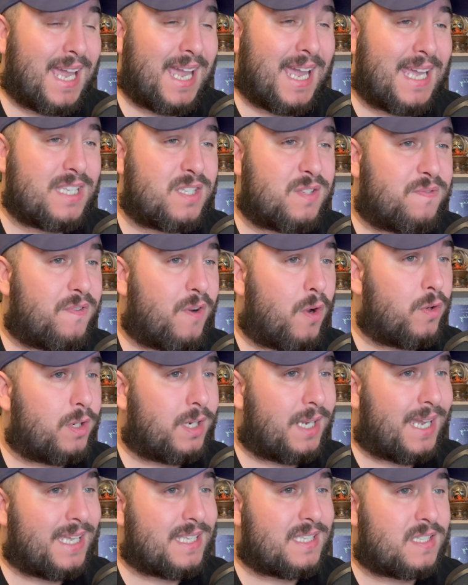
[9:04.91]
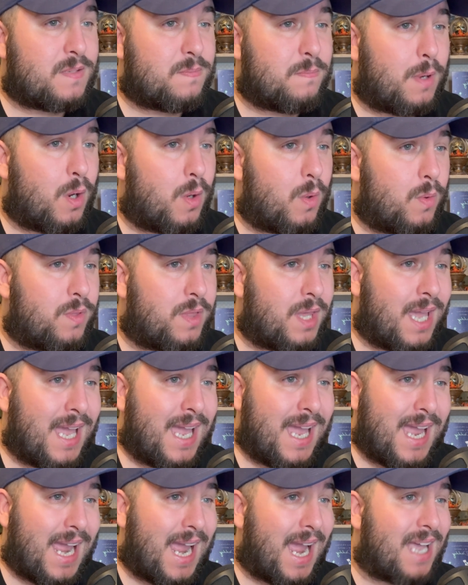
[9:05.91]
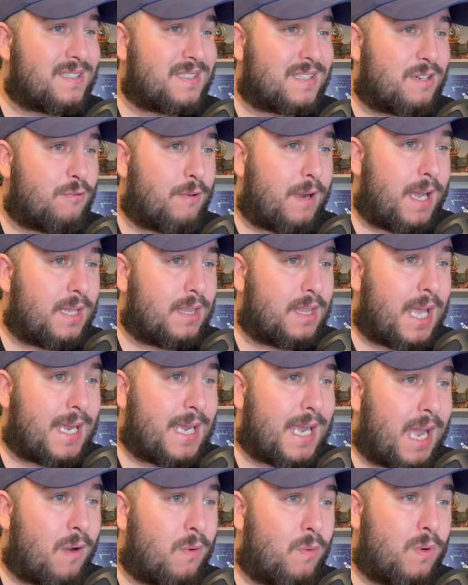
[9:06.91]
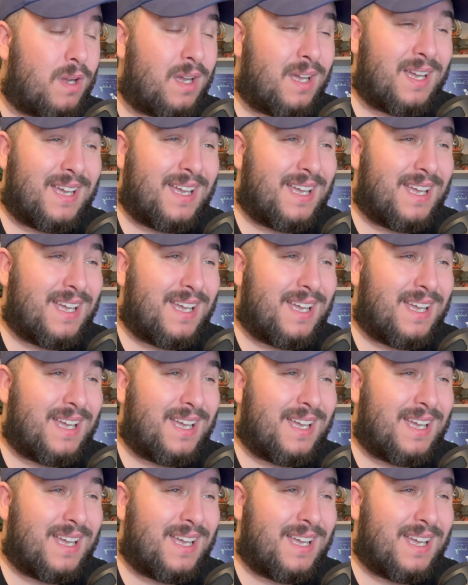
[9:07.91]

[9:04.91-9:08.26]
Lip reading: It's fun, it's smooth, it has a great layout.